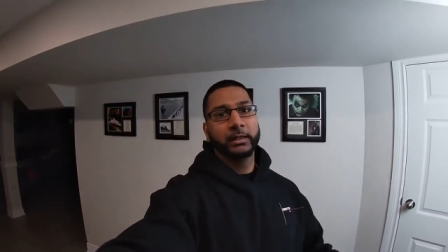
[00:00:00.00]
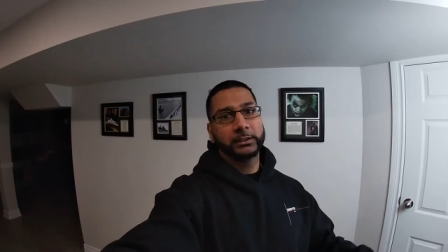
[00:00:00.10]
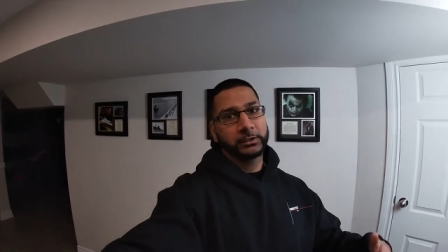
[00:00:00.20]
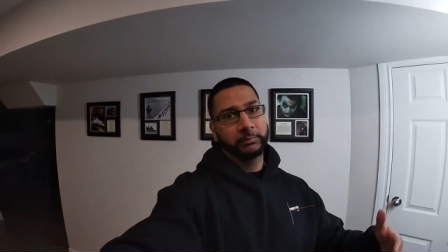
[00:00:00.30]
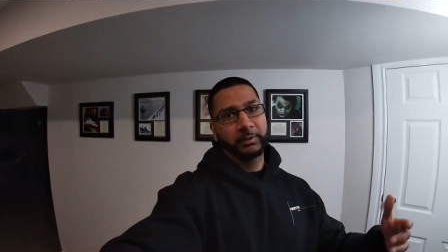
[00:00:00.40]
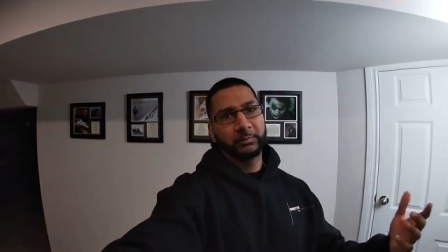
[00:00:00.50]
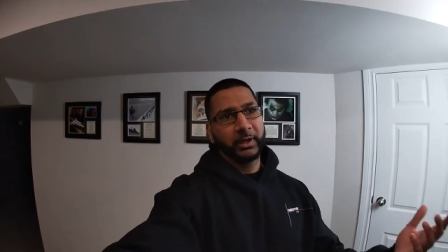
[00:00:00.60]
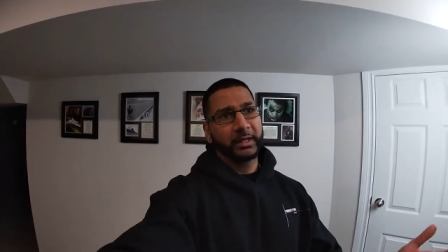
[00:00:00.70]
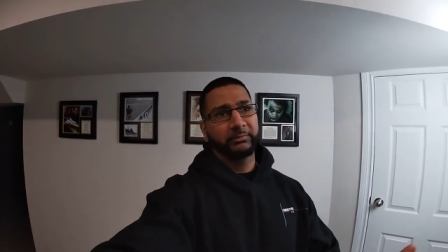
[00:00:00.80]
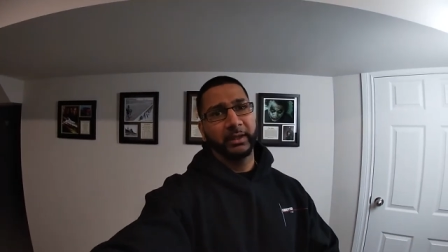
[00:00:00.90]
It's going to be
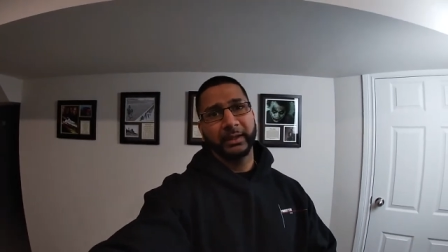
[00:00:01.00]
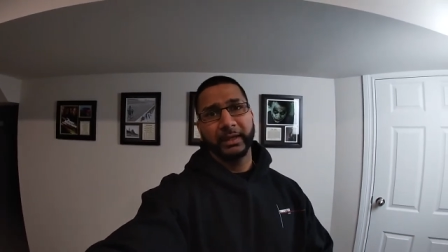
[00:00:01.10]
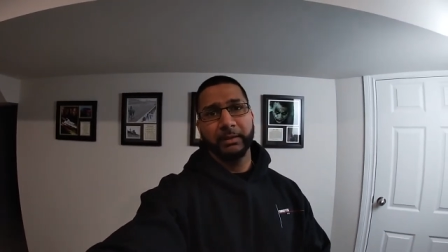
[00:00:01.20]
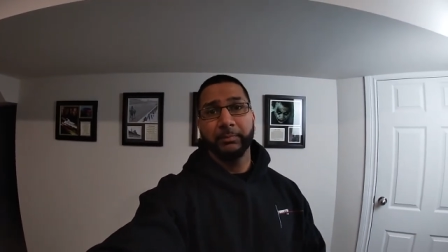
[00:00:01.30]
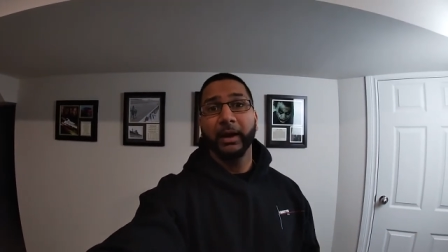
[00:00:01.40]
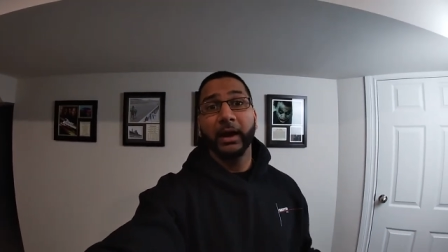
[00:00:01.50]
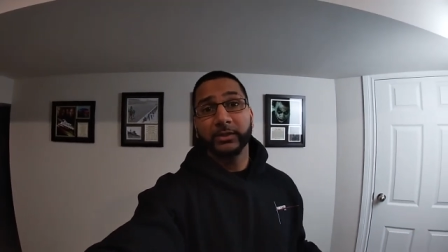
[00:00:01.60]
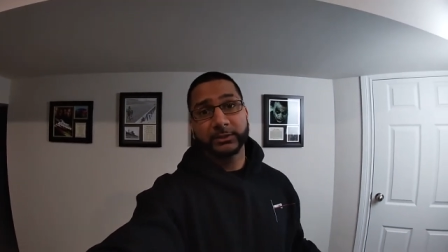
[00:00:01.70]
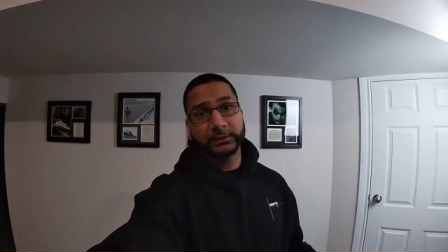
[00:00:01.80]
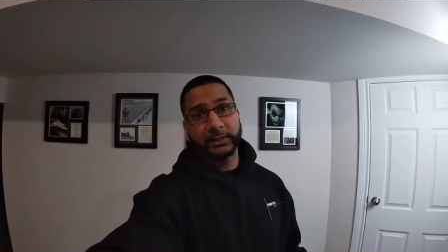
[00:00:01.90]
kind of like a
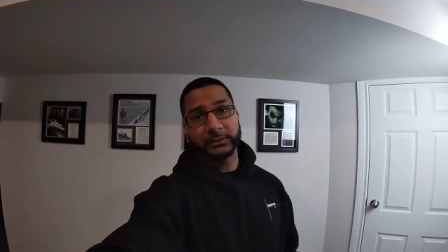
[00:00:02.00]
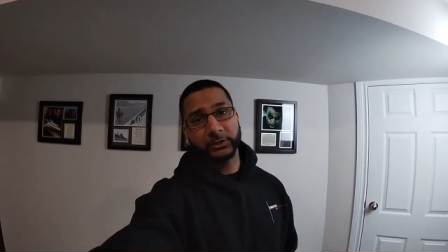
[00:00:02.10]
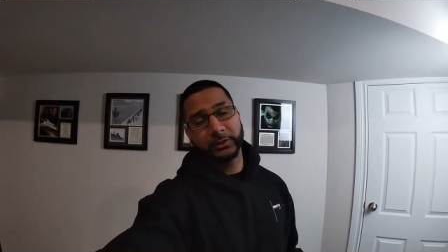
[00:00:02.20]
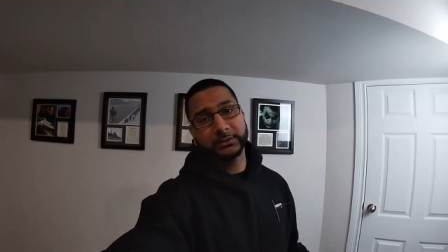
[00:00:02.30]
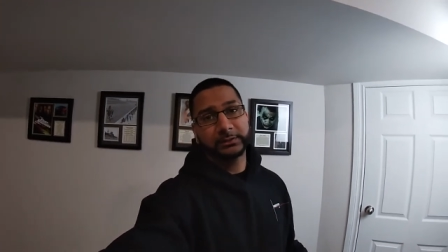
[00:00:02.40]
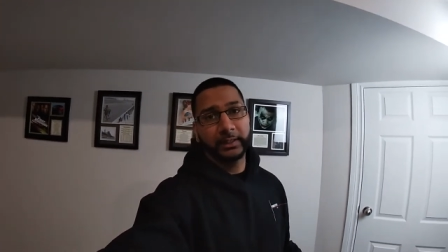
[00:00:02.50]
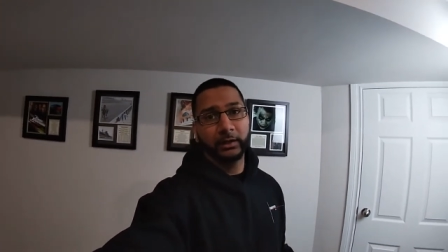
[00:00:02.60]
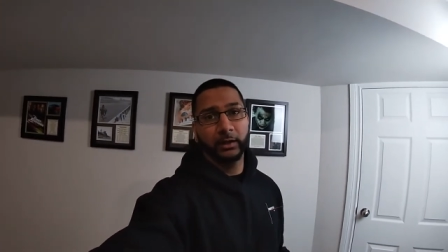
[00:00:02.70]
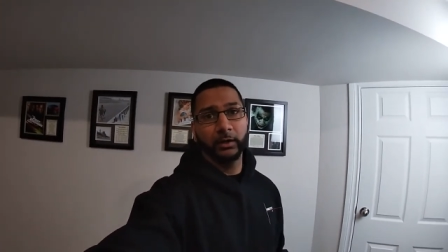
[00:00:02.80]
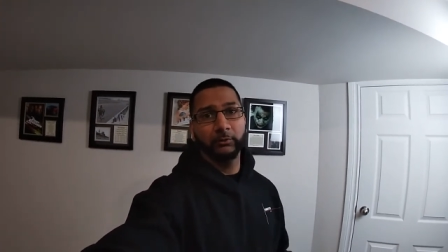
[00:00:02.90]
behind the scenes, you can
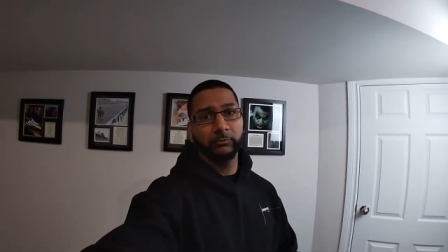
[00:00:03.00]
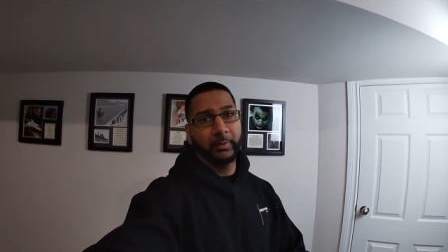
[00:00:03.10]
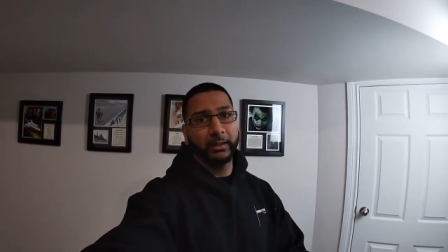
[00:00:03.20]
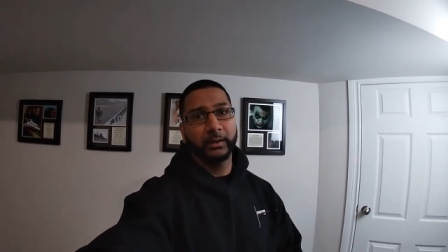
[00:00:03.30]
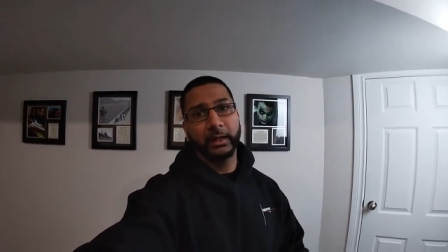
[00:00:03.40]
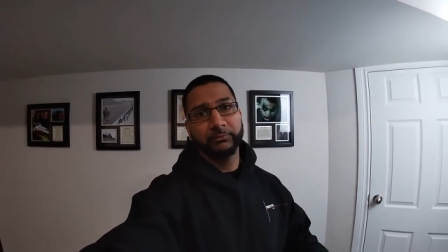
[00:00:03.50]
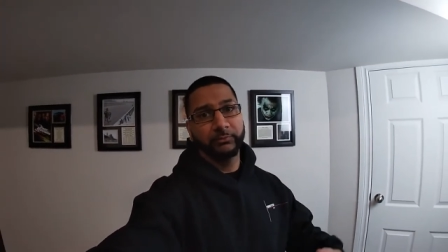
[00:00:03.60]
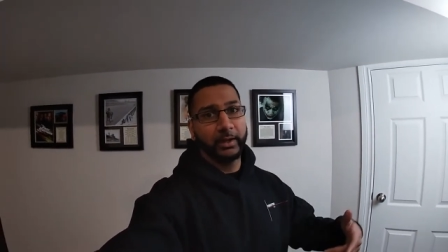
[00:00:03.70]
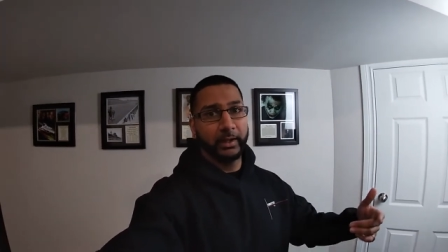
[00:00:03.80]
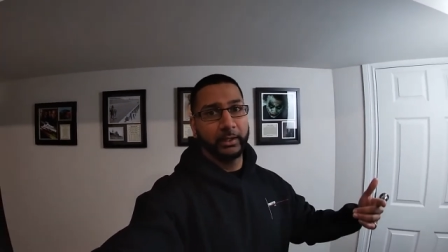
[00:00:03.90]
say, of my life
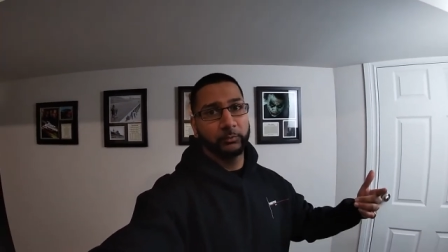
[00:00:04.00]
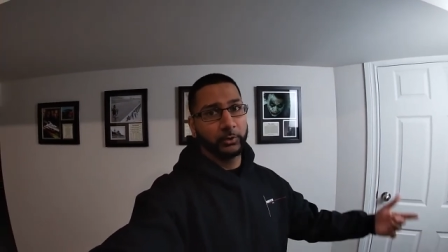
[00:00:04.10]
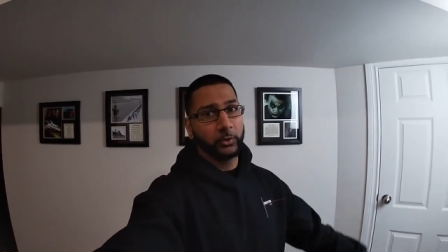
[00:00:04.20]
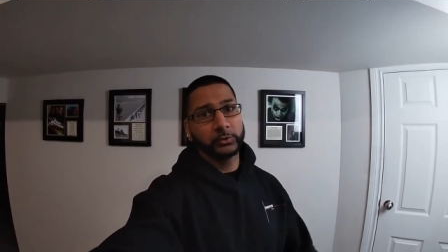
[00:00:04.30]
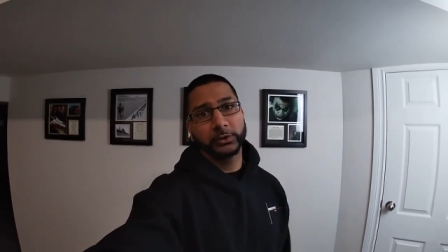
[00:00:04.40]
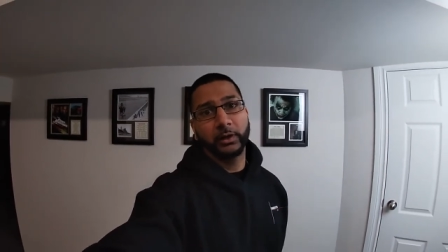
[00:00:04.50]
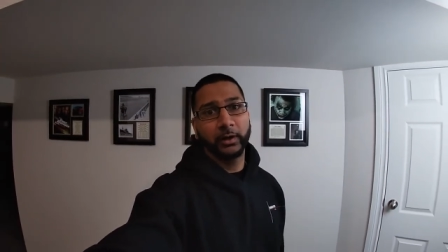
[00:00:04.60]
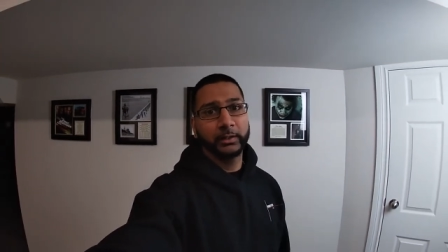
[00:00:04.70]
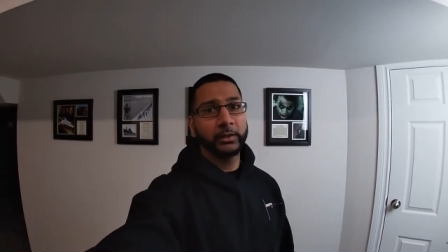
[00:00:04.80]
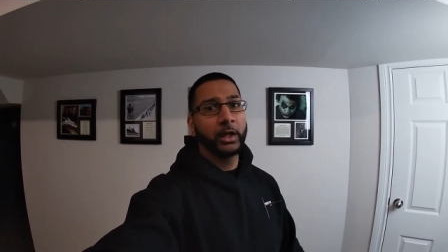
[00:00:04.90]
and what goes
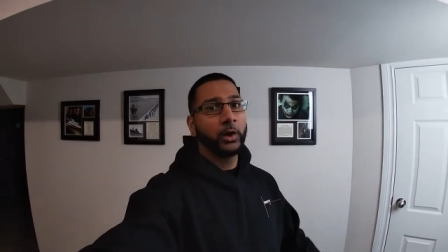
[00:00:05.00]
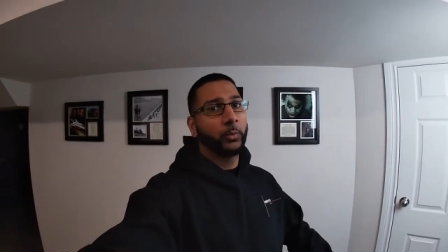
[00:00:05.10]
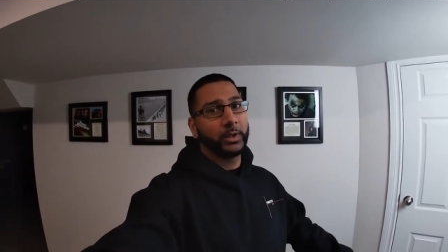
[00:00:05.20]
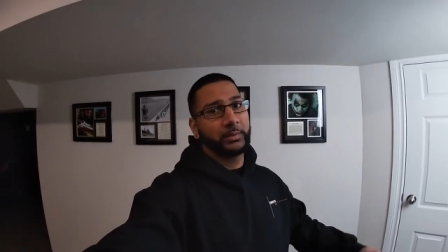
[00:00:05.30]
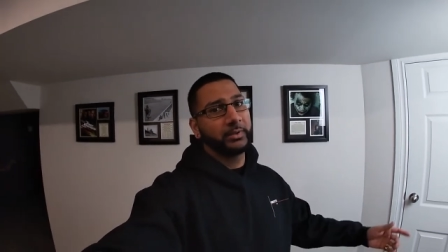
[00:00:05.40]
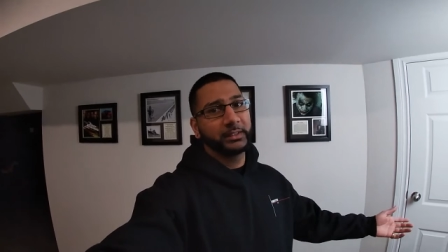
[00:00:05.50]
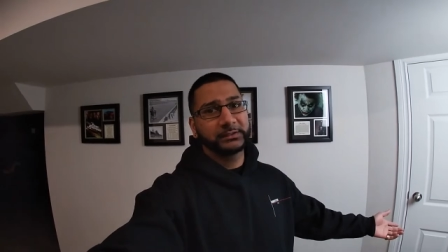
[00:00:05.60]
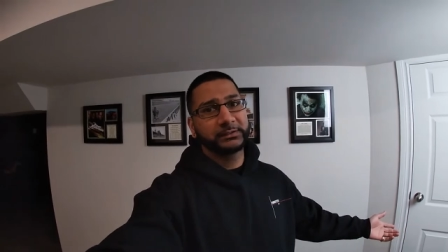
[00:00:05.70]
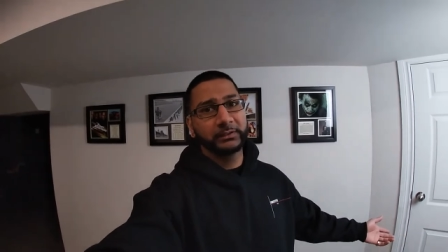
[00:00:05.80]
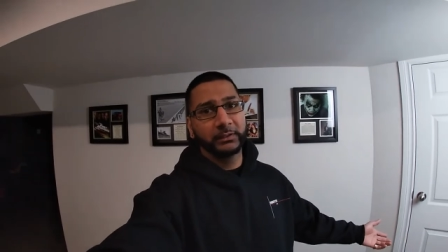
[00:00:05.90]
on when I'm not
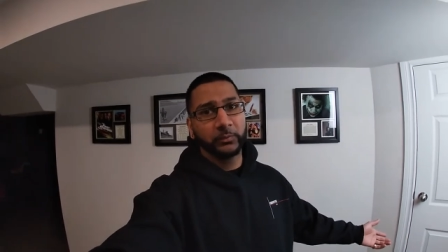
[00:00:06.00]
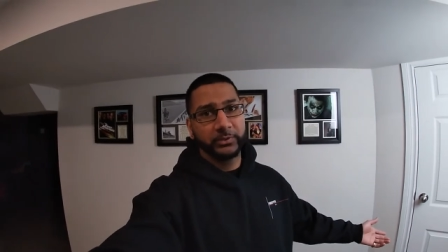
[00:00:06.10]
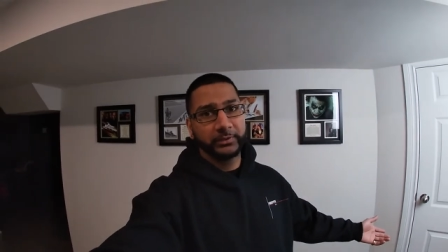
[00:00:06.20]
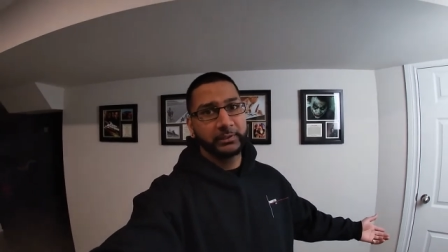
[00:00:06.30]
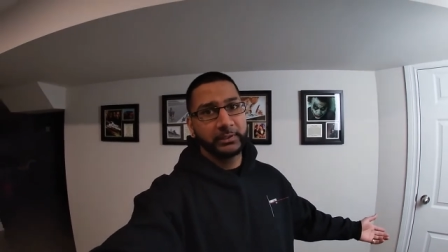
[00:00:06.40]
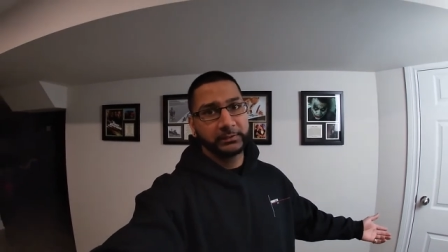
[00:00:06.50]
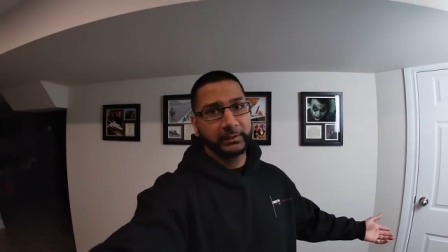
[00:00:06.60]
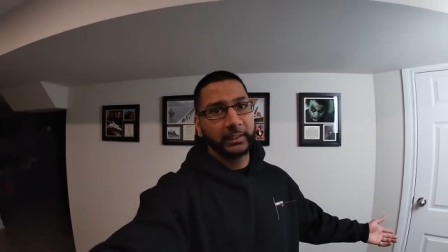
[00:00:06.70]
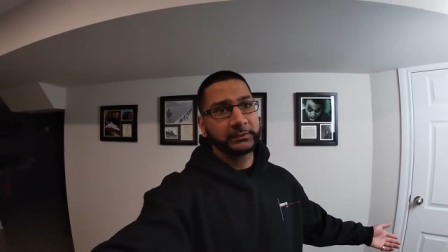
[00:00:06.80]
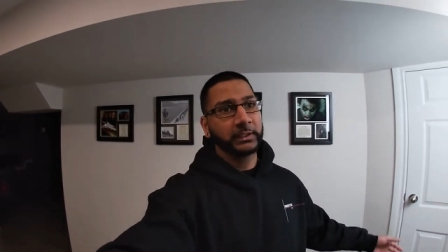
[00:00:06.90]
just dealing with the
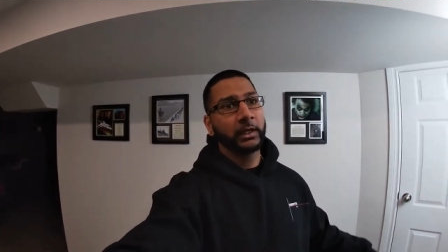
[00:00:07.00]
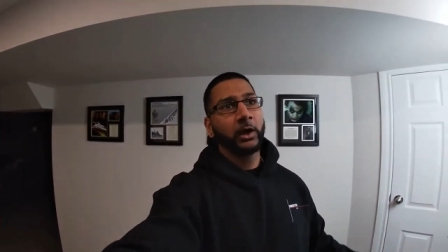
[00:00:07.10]
TSX.